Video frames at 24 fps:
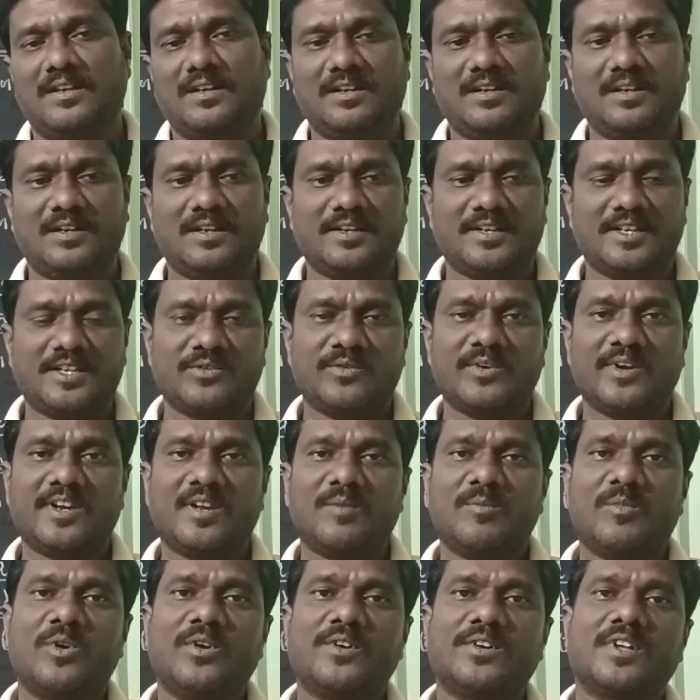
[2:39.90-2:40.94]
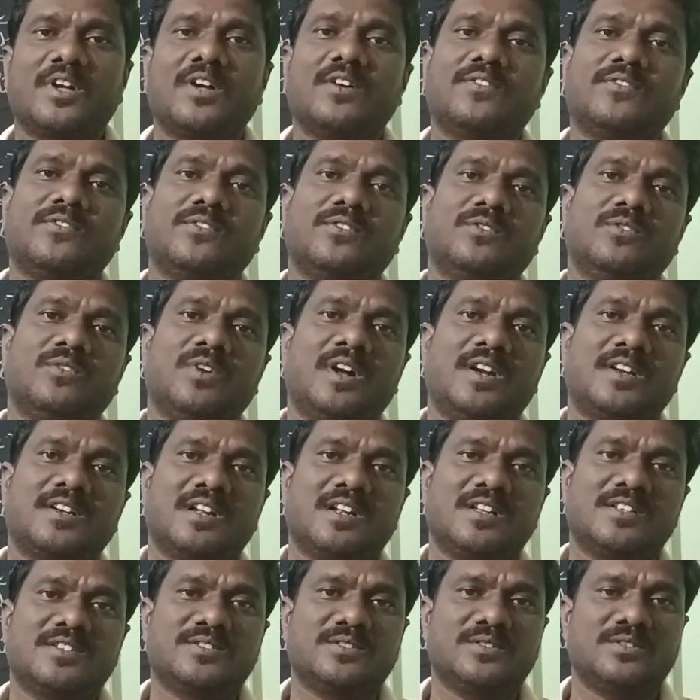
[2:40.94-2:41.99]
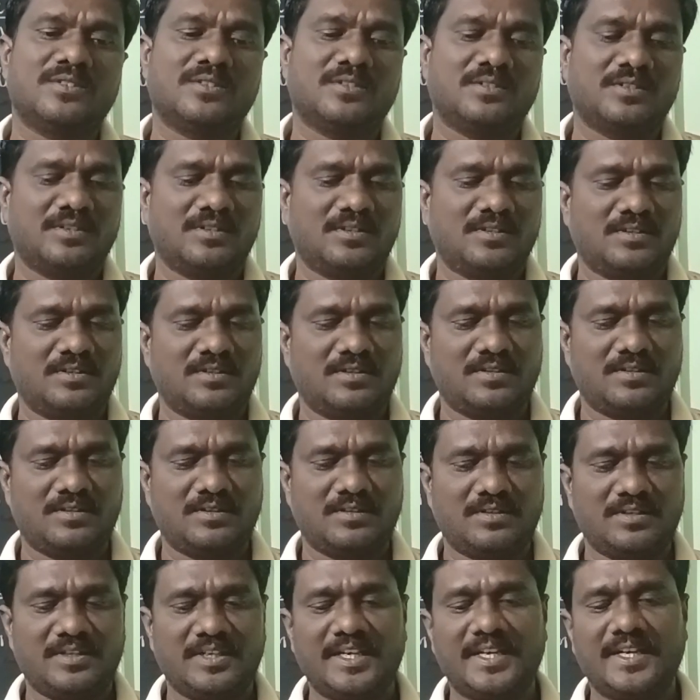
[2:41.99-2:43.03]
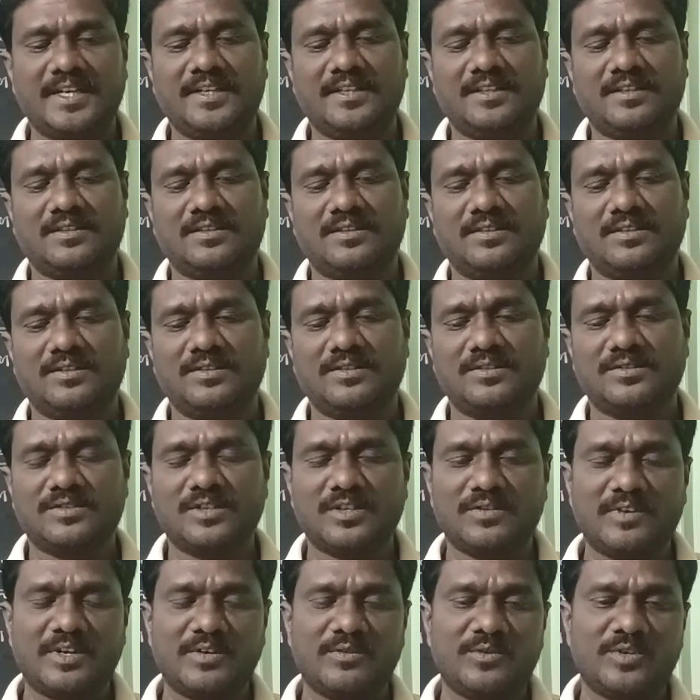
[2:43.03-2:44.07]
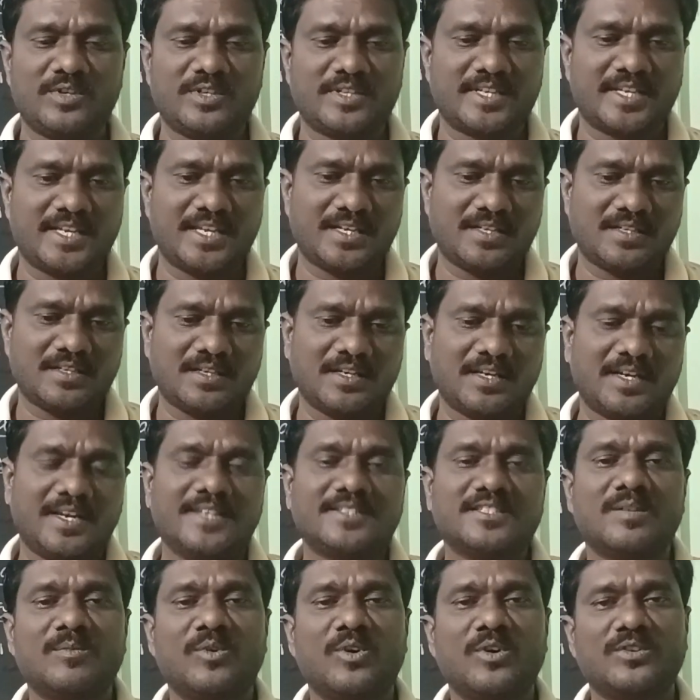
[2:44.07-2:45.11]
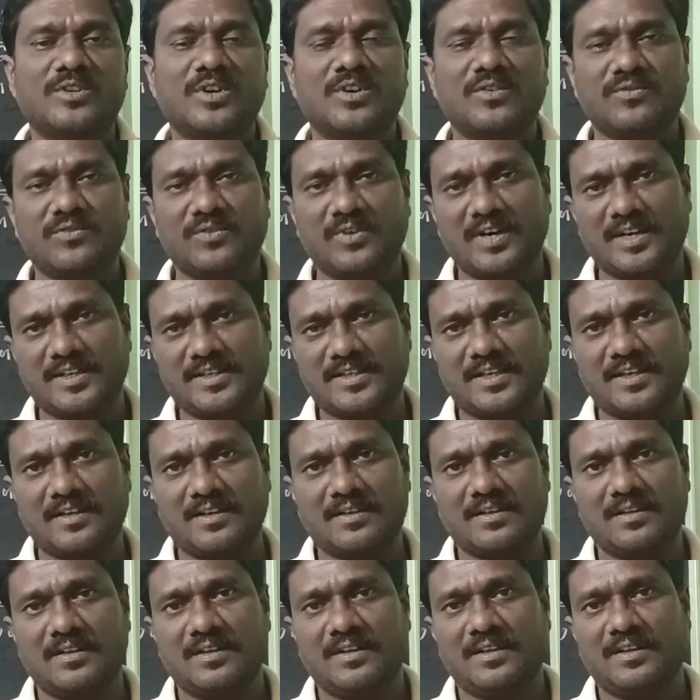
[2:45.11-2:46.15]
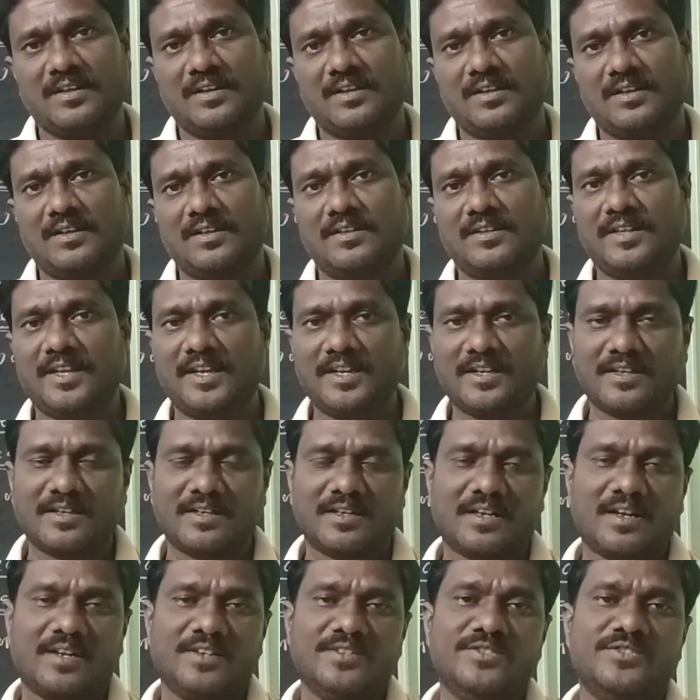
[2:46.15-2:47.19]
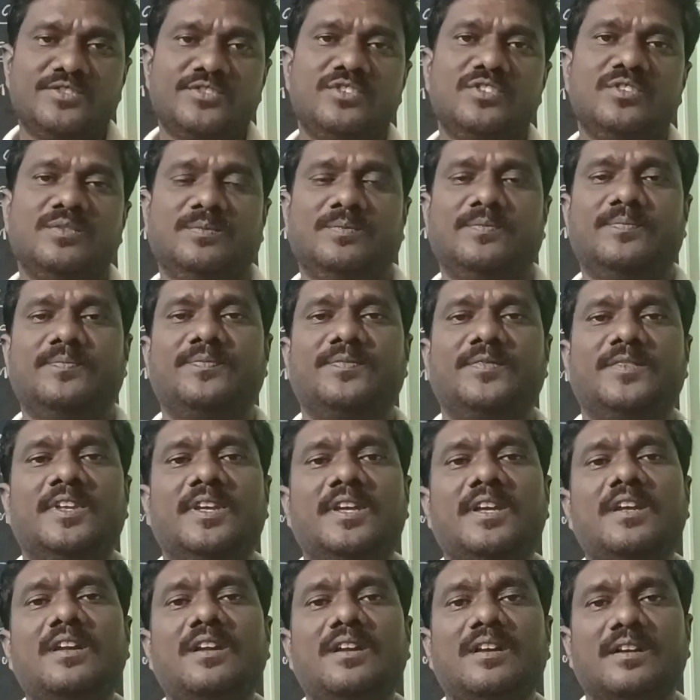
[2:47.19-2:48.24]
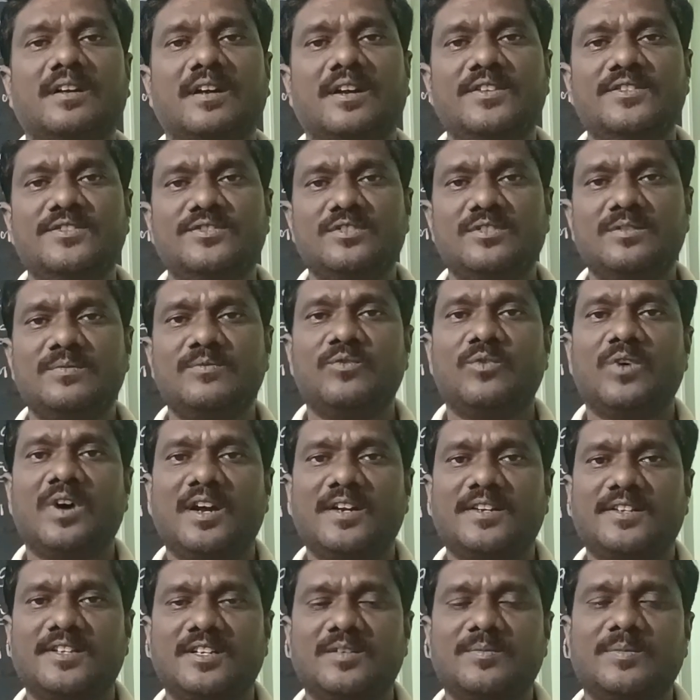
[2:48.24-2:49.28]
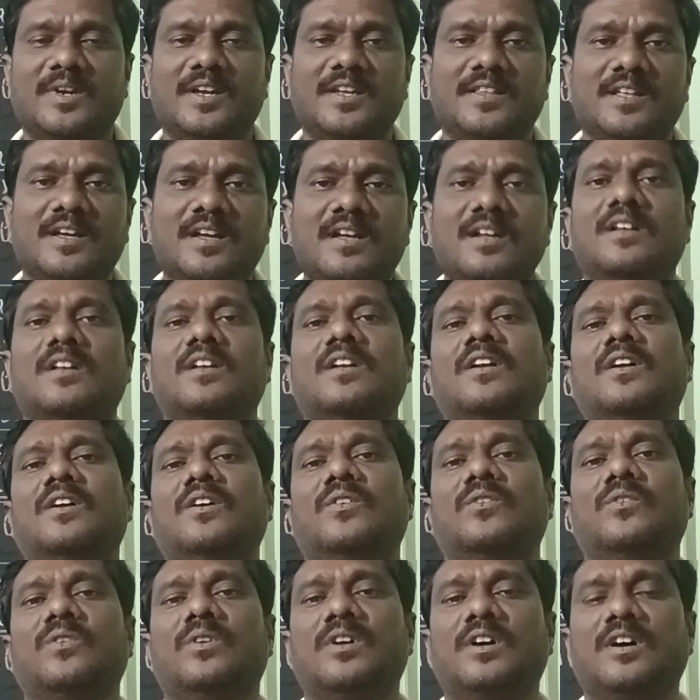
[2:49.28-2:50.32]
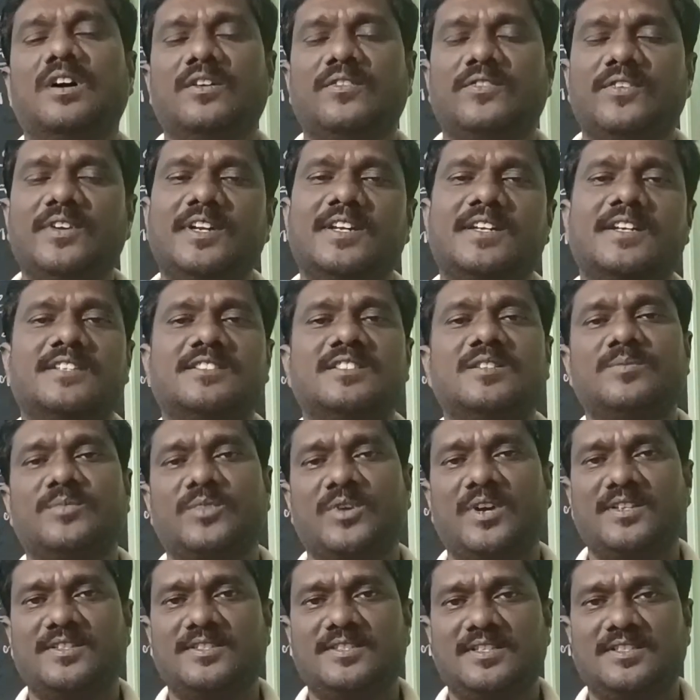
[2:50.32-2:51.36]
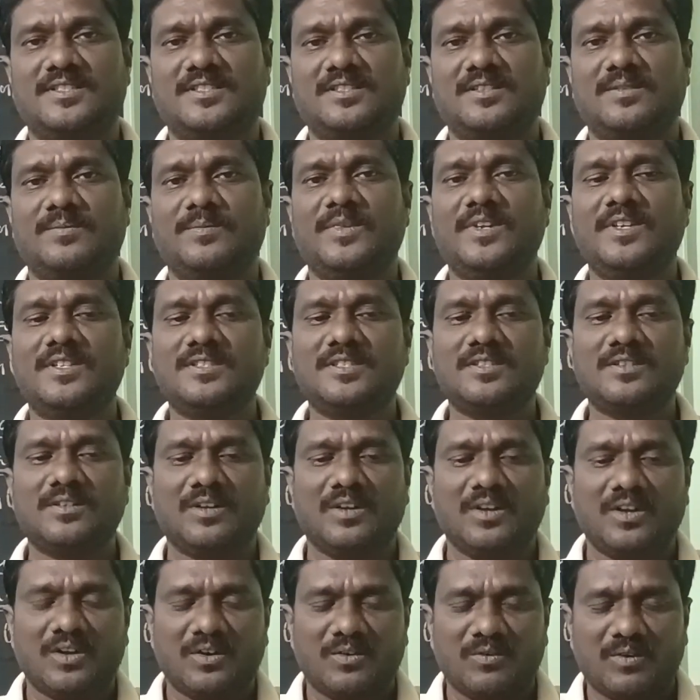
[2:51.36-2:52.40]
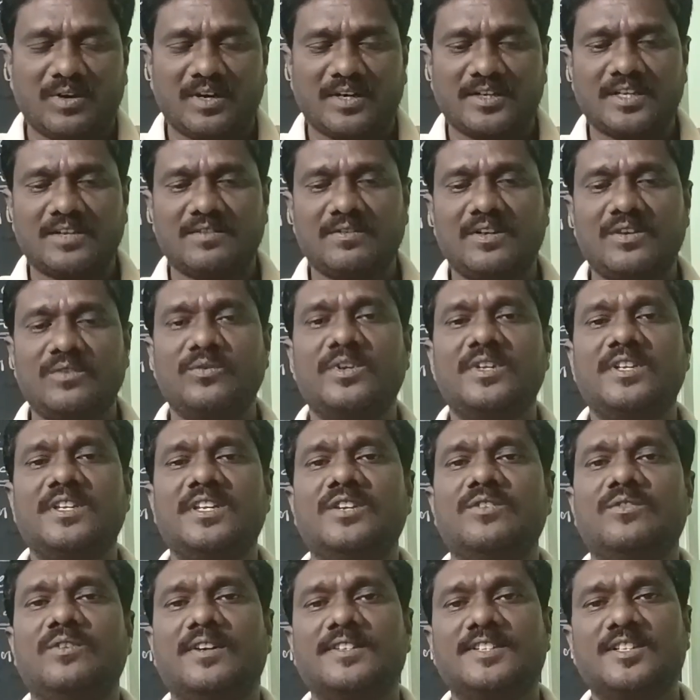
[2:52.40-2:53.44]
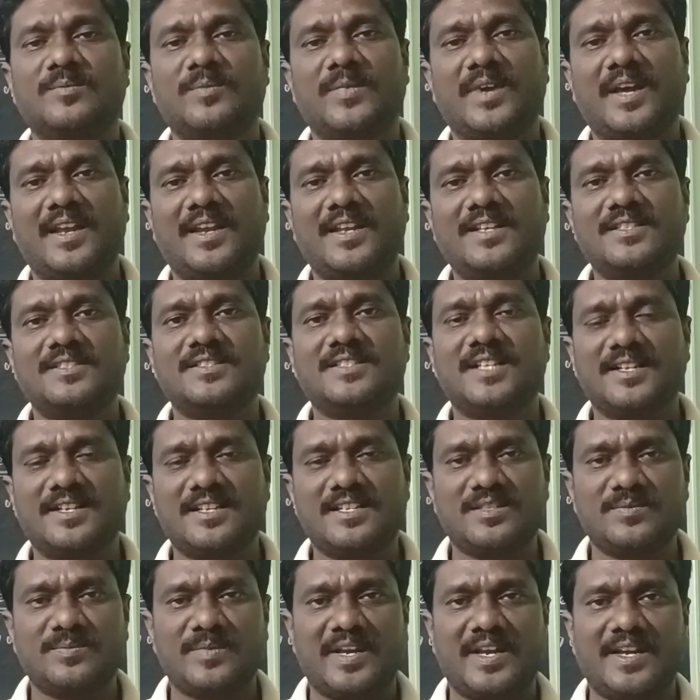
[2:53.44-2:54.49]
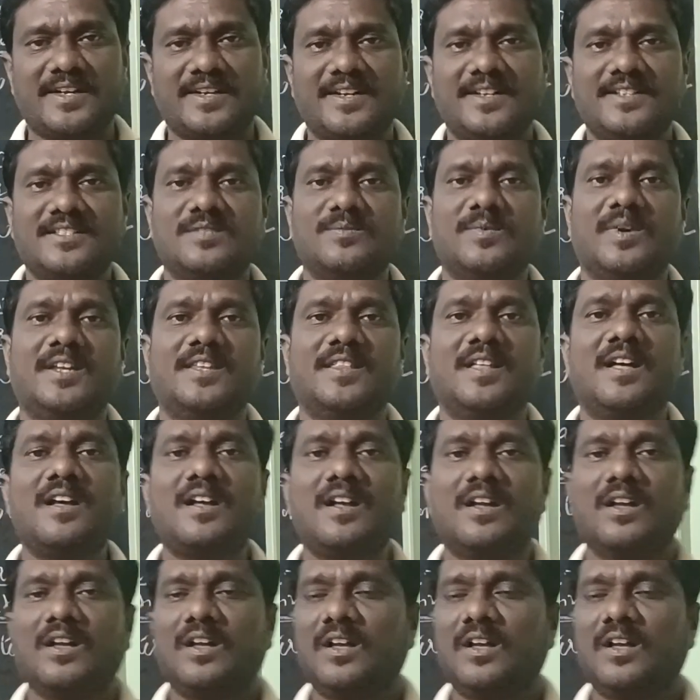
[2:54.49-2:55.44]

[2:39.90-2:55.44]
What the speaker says: required amount of water also need. So when we take less amount of water, they consume water by the filtration process. Means whatever we need water balance, that is maintenance by the